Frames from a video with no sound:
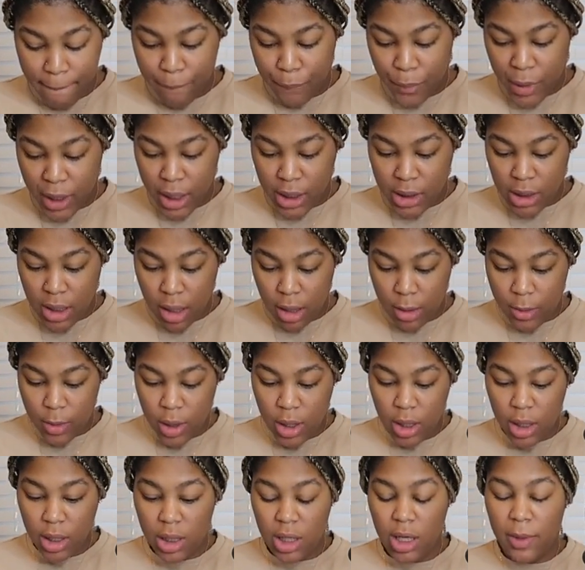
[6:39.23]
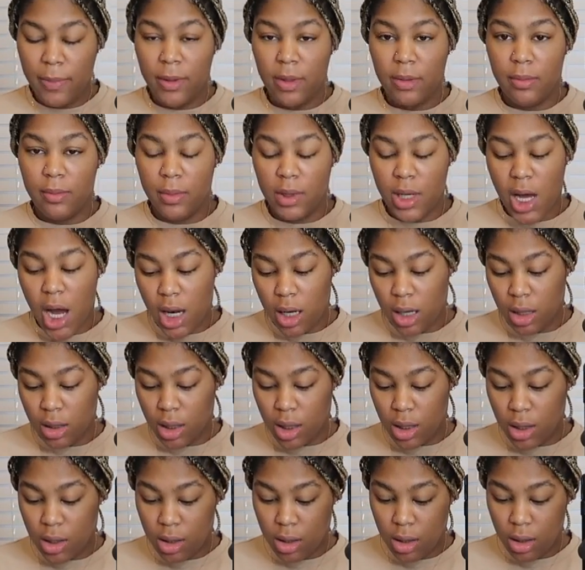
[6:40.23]
Like I said, I'm going to keep them kind of
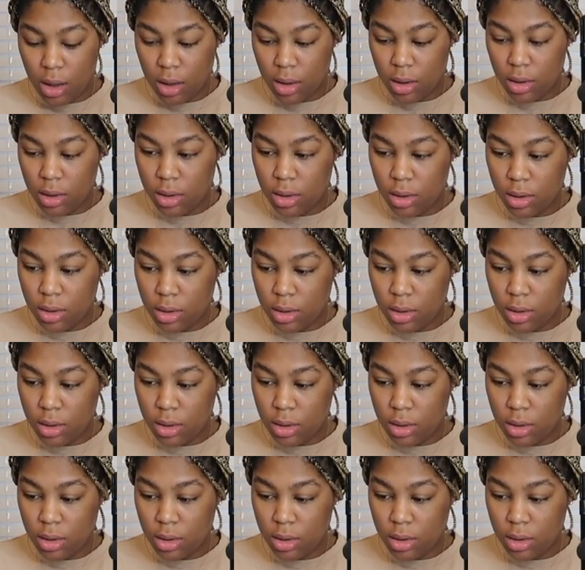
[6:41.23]
long.